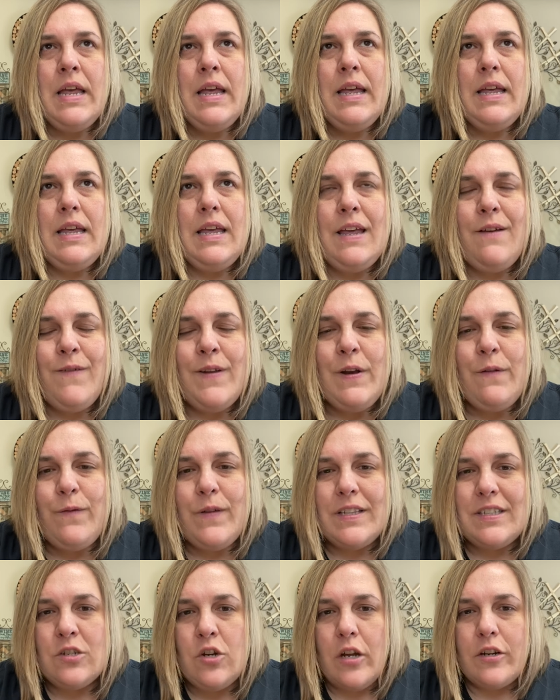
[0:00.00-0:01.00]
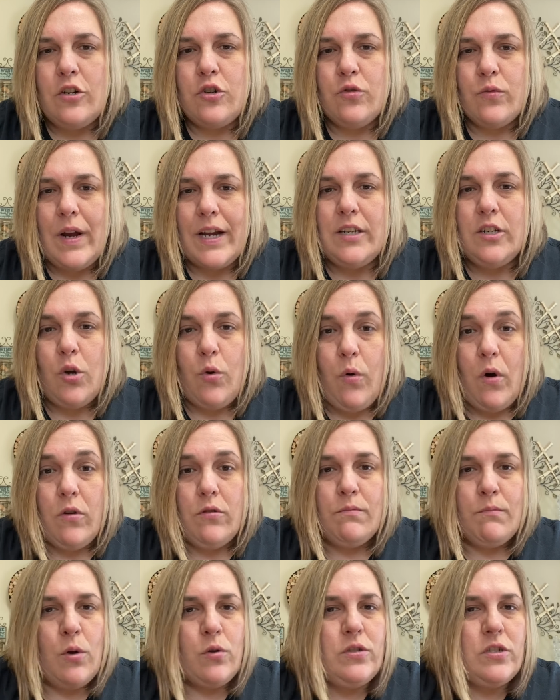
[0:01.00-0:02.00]
even if it's not a direct
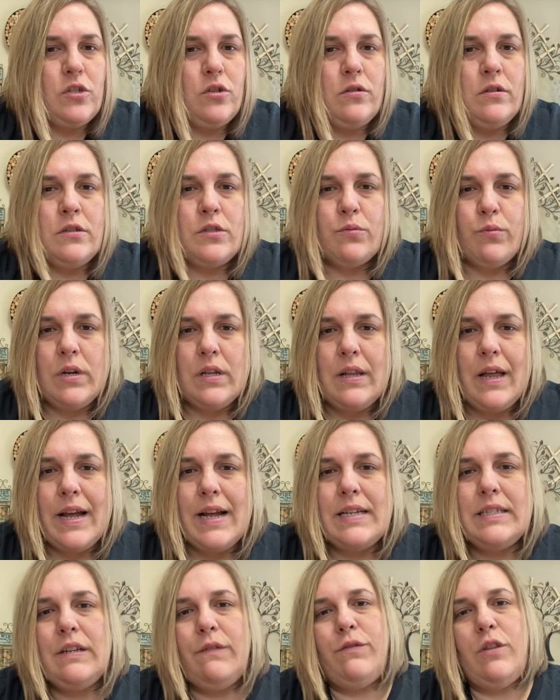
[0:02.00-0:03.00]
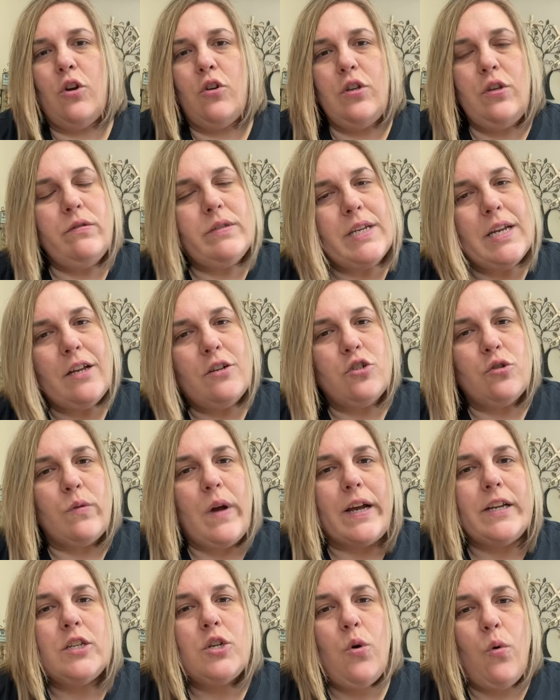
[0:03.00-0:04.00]
quote, most students realize if they're using a
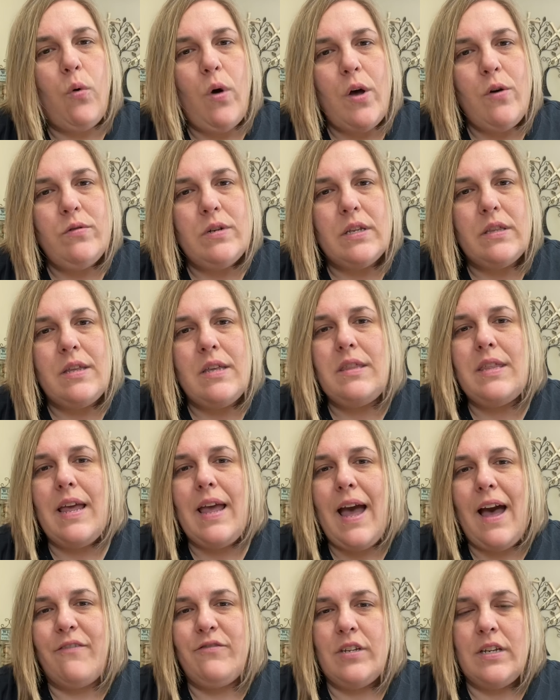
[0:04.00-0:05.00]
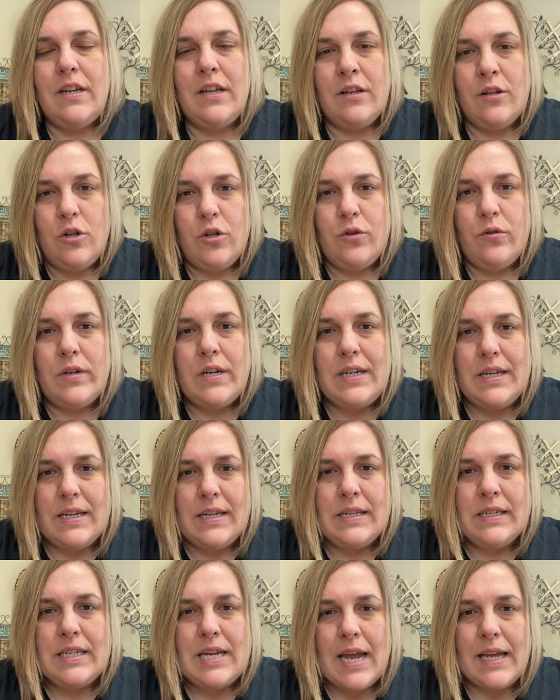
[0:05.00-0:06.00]
direct quote that they have to include an
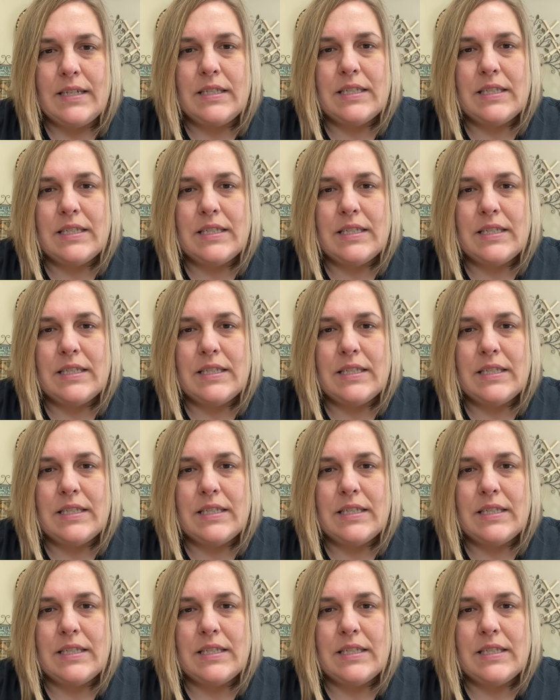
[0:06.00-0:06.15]
in-text